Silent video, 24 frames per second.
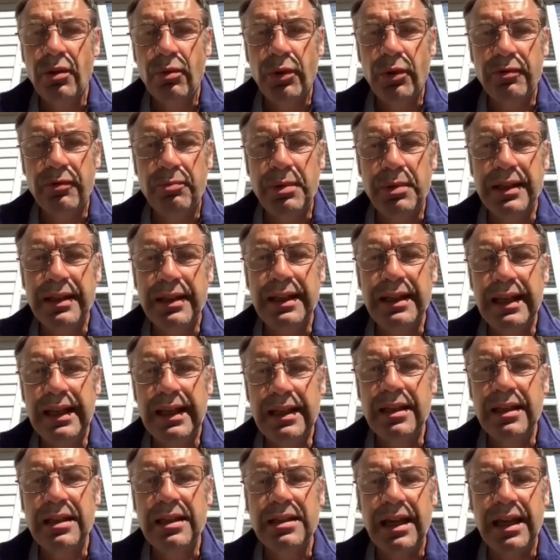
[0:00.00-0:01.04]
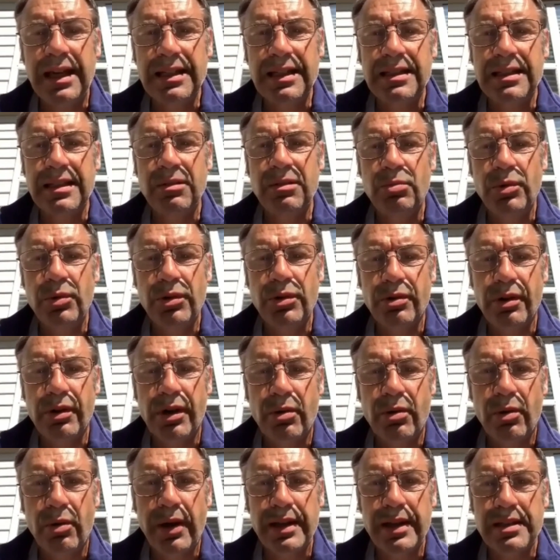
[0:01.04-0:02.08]
we've been inundated with
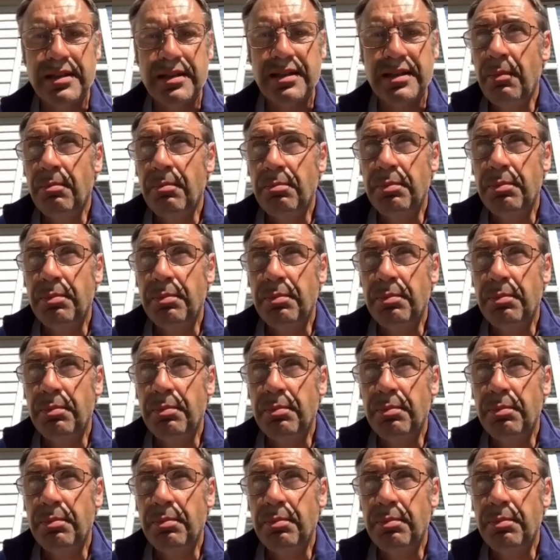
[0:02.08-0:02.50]
requests.